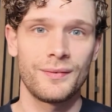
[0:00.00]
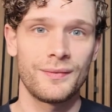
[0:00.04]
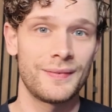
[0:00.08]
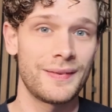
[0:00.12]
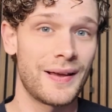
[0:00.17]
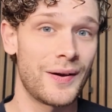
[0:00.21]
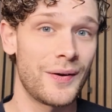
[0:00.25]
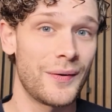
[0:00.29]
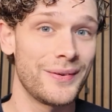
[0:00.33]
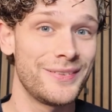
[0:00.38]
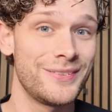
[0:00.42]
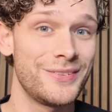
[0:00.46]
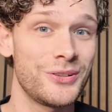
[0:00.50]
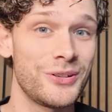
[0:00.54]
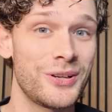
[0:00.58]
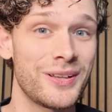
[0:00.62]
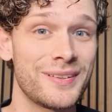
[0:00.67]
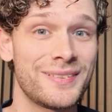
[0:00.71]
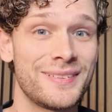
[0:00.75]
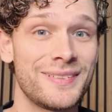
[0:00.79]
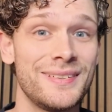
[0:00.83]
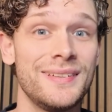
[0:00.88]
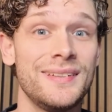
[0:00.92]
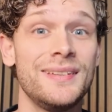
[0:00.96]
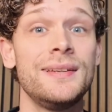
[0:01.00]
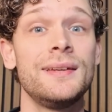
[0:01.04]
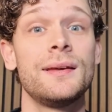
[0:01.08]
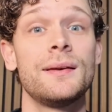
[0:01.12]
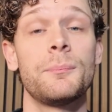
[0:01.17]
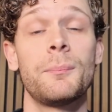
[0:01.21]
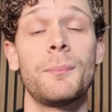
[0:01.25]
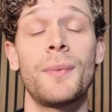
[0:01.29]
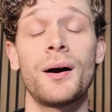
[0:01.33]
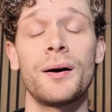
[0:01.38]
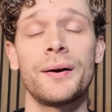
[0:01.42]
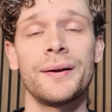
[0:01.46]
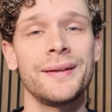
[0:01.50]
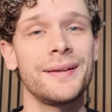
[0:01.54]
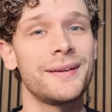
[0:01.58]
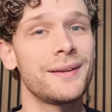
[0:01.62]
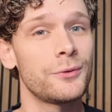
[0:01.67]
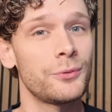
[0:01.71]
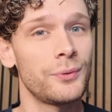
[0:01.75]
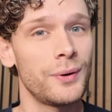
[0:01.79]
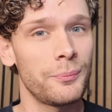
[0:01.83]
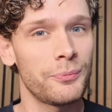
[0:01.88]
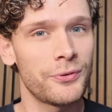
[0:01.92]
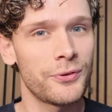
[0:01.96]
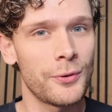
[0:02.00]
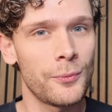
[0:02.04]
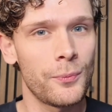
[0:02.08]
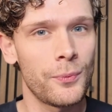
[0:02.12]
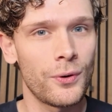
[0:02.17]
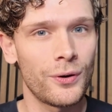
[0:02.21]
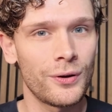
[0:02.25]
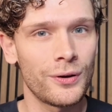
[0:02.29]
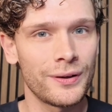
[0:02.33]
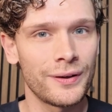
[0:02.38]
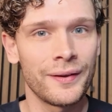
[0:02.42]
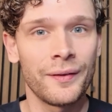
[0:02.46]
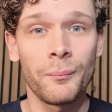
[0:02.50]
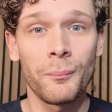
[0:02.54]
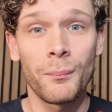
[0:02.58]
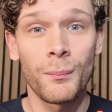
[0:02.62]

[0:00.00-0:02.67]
Now as you can see, my crypto wallet,